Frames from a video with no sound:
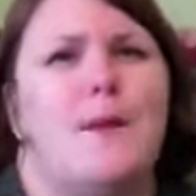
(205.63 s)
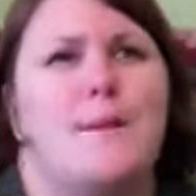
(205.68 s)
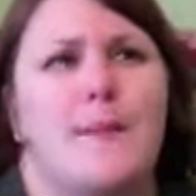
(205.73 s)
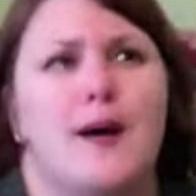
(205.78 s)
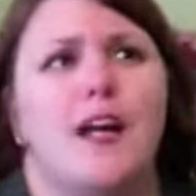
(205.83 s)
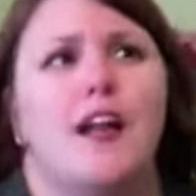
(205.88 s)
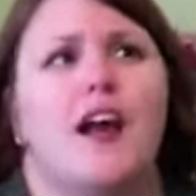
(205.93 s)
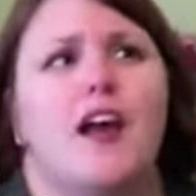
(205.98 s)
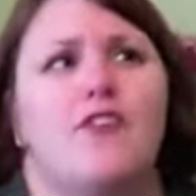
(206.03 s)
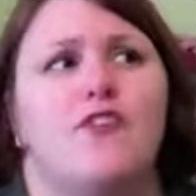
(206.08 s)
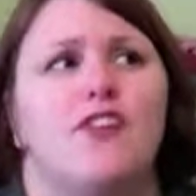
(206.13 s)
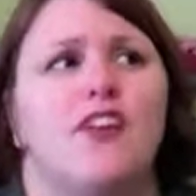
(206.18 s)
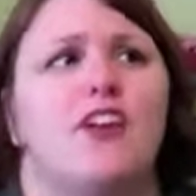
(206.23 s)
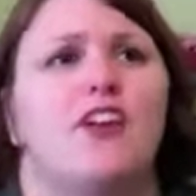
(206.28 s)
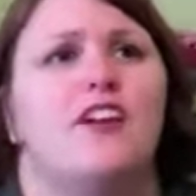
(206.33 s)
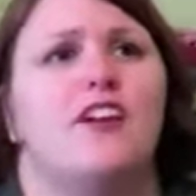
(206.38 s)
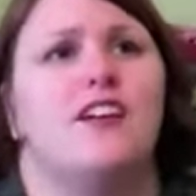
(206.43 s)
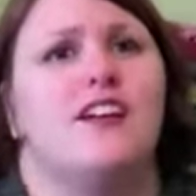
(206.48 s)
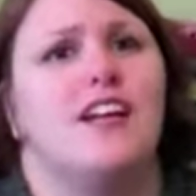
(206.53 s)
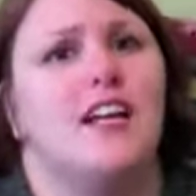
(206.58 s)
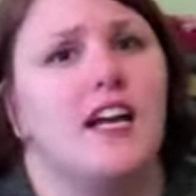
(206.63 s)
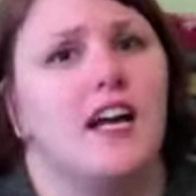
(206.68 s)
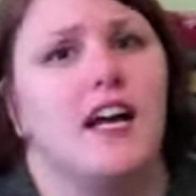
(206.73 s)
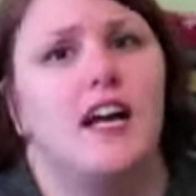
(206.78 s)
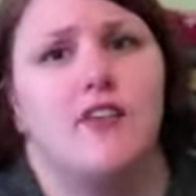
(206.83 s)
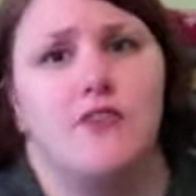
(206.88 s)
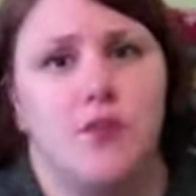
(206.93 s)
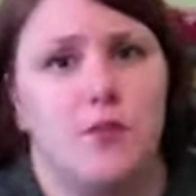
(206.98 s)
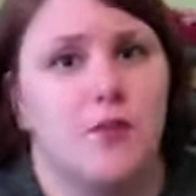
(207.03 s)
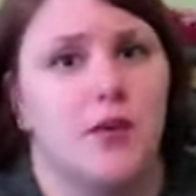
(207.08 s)
But I figure not
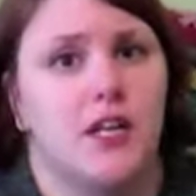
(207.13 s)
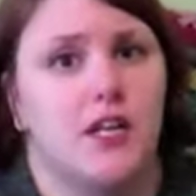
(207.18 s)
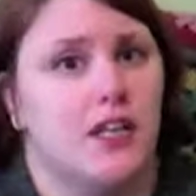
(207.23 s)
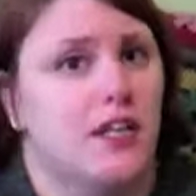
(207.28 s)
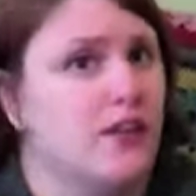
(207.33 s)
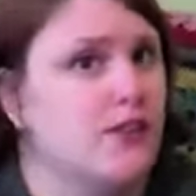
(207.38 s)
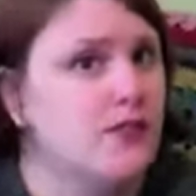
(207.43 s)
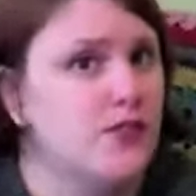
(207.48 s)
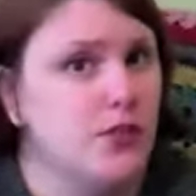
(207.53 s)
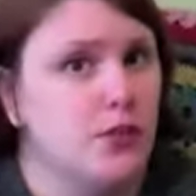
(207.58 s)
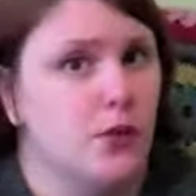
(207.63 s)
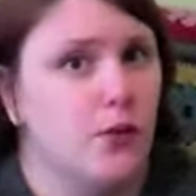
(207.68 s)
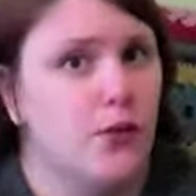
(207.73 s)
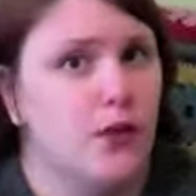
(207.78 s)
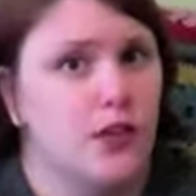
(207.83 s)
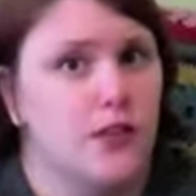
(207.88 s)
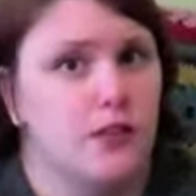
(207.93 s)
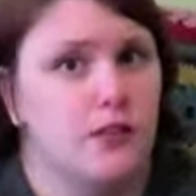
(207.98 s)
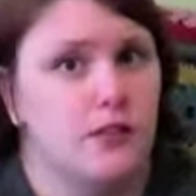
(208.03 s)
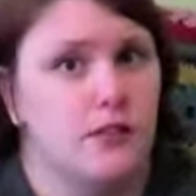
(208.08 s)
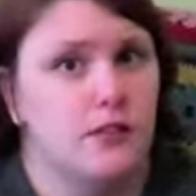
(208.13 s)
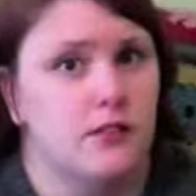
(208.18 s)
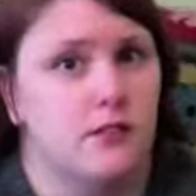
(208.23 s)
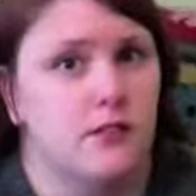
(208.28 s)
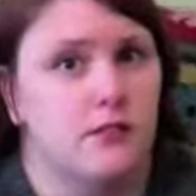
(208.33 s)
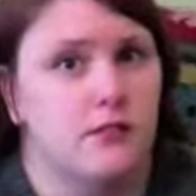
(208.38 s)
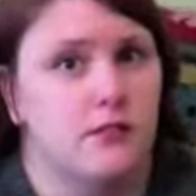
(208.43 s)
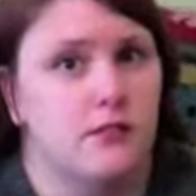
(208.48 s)
everybody loves toys.